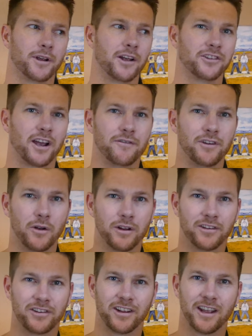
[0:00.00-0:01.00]
because I've
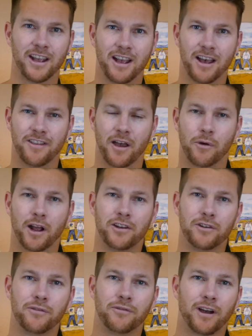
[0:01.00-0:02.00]
noticed that when I
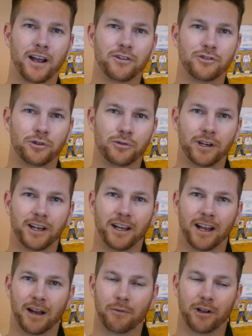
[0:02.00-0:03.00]
do fine jewelry
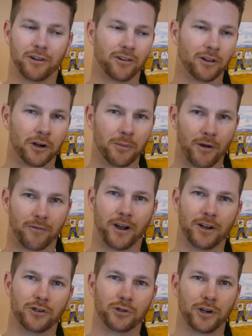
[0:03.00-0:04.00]
and we learn about
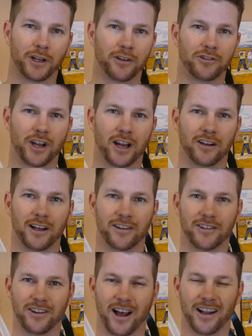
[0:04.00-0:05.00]
fine jewelry on this channel,
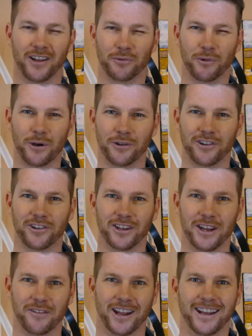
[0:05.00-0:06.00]
it's not as well
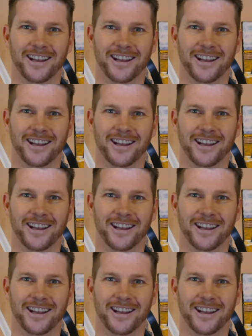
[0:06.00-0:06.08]
received.